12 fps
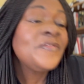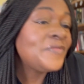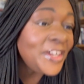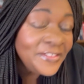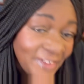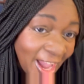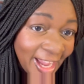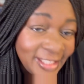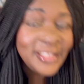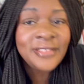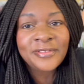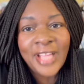Fun
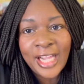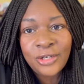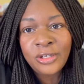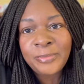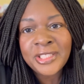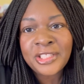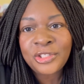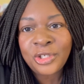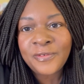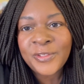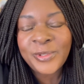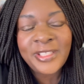fact, I grew up as a
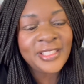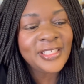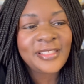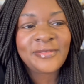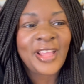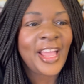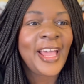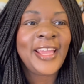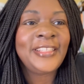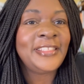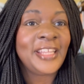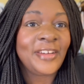Jehovah's Witness. I
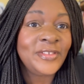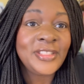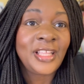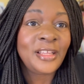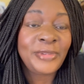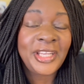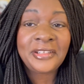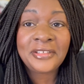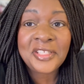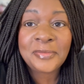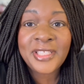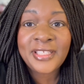never celebrated
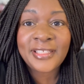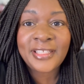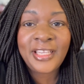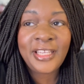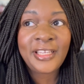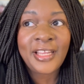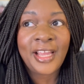Christmas as a kid.